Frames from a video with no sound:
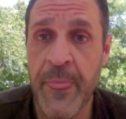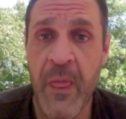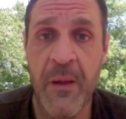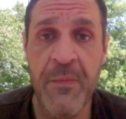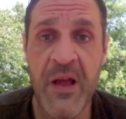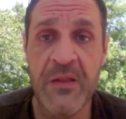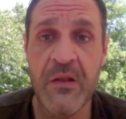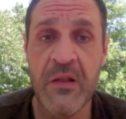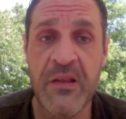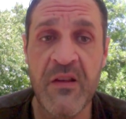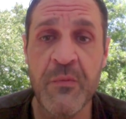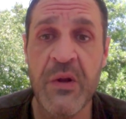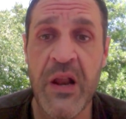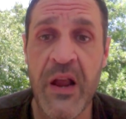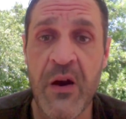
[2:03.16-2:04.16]
I'm not the
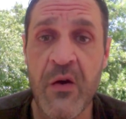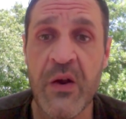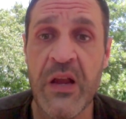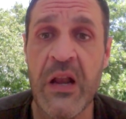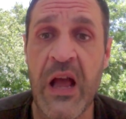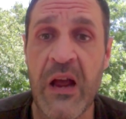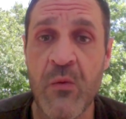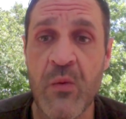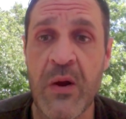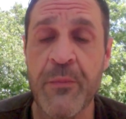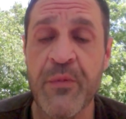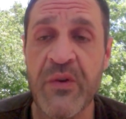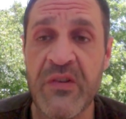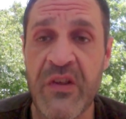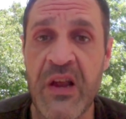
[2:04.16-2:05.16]
least bit arrogant. I
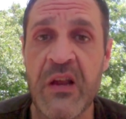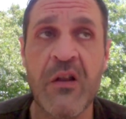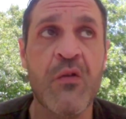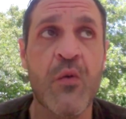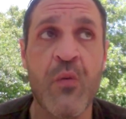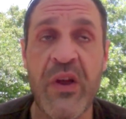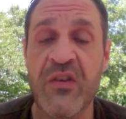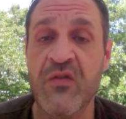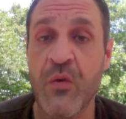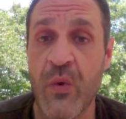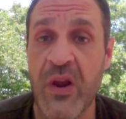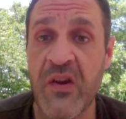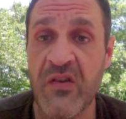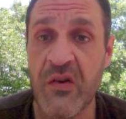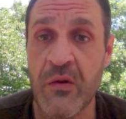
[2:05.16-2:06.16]
represent the
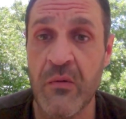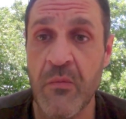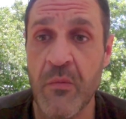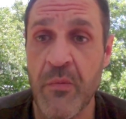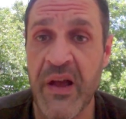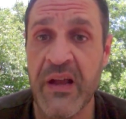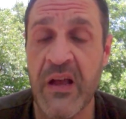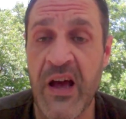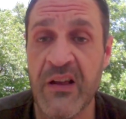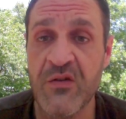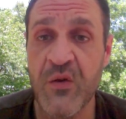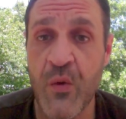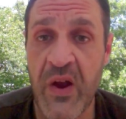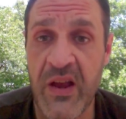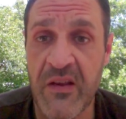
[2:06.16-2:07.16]
restoration by God's
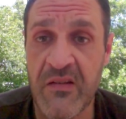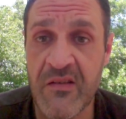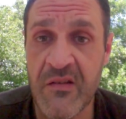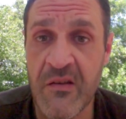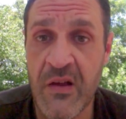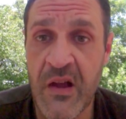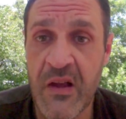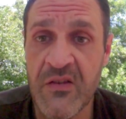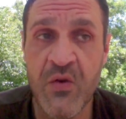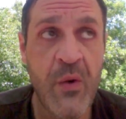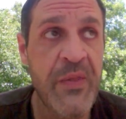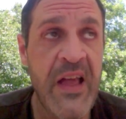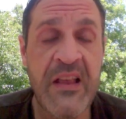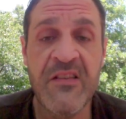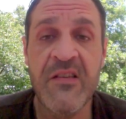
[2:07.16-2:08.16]
grace. So
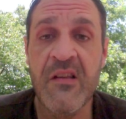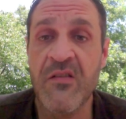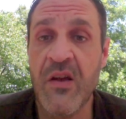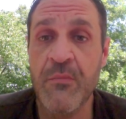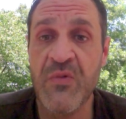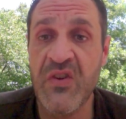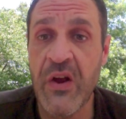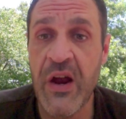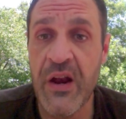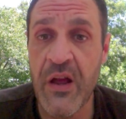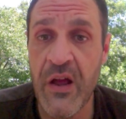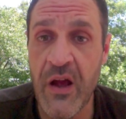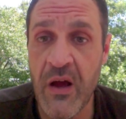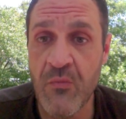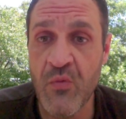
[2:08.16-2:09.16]
in that sense, I'm China,
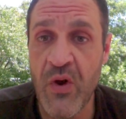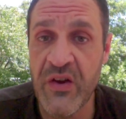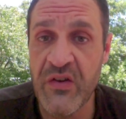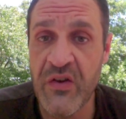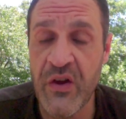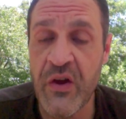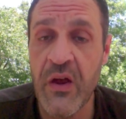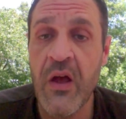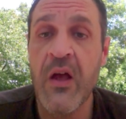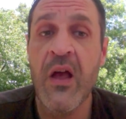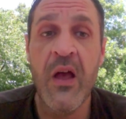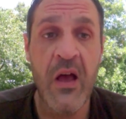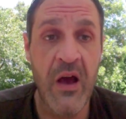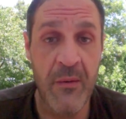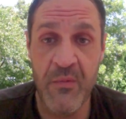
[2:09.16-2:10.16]
I'm Russia,
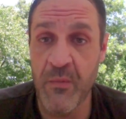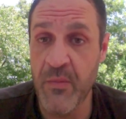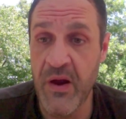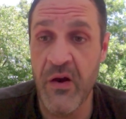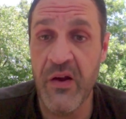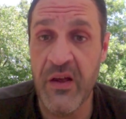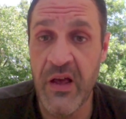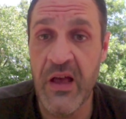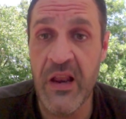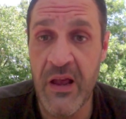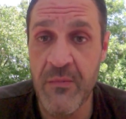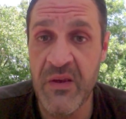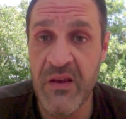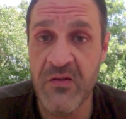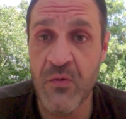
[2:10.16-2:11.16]
I'm America, and
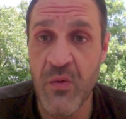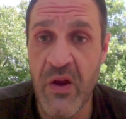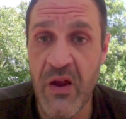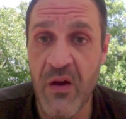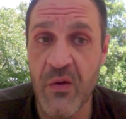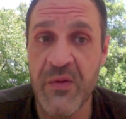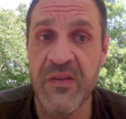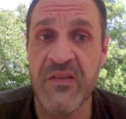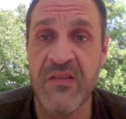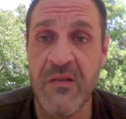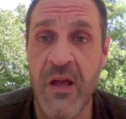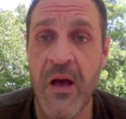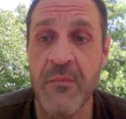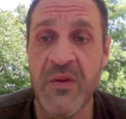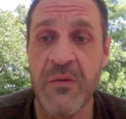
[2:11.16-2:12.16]
I'm Israel. This is
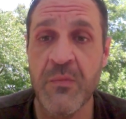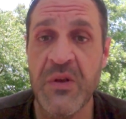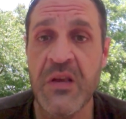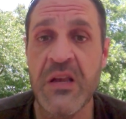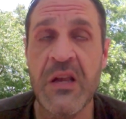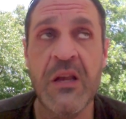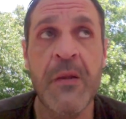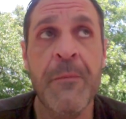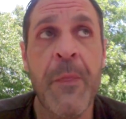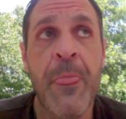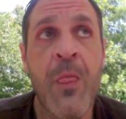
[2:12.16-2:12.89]
not me being